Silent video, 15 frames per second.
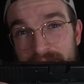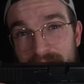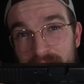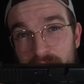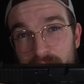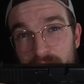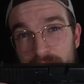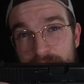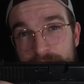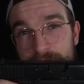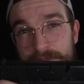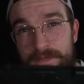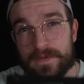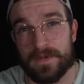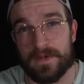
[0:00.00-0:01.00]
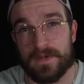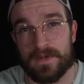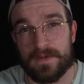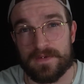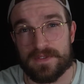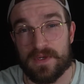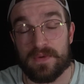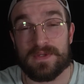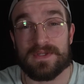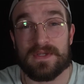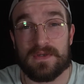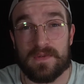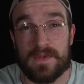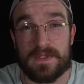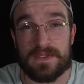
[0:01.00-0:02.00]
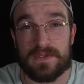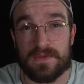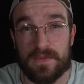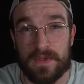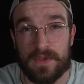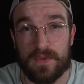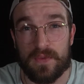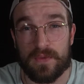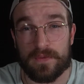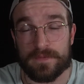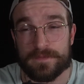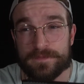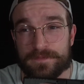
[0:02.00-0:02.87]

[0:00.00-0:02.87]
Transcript: that way. So it decreases recoil.